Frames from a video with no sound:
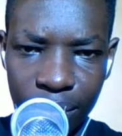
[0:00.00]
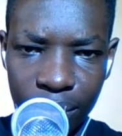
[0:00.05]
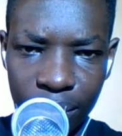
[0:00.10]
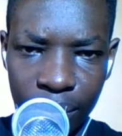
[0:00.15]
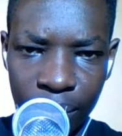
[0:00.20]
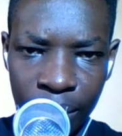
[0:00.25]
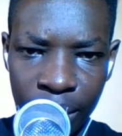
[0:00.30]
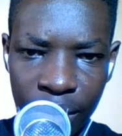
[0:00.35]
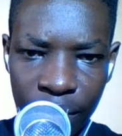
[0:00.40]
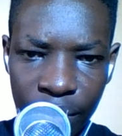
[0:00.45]

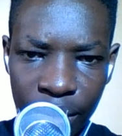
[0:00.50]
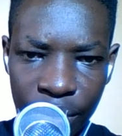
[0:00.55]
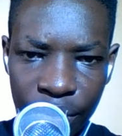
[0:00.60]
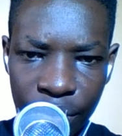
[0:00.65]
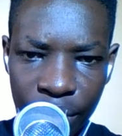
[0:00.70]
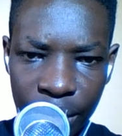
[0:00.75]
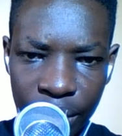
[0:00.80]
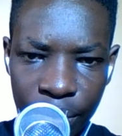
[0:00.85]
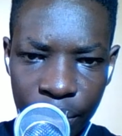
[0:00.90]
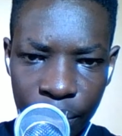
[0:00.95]
Whenever I
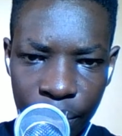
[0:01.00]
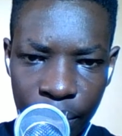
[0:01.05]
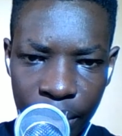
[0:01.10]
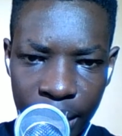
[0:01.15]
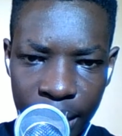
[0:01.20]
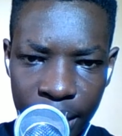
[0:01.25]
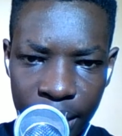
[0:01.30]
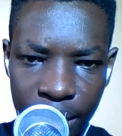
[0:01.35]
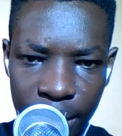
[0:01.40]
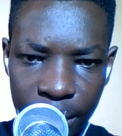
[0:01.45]
try to
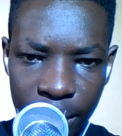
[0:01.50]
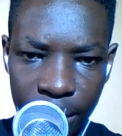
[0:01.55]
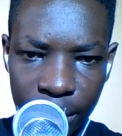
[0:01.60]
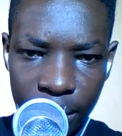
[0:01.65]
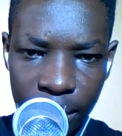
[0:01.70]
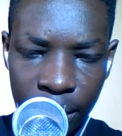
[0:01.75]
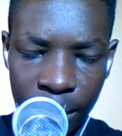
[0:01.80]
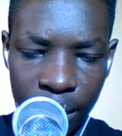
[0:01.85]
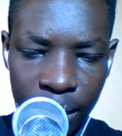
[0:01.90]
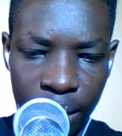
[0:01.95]
write
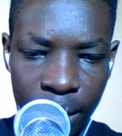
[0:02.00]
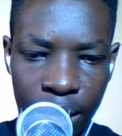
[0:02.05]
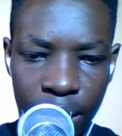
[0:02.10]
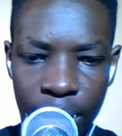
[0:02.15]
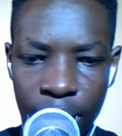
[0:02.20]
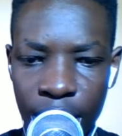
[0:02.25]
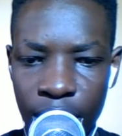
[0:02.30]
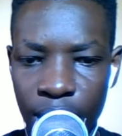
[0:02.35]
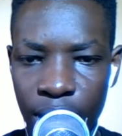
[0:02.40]
in here,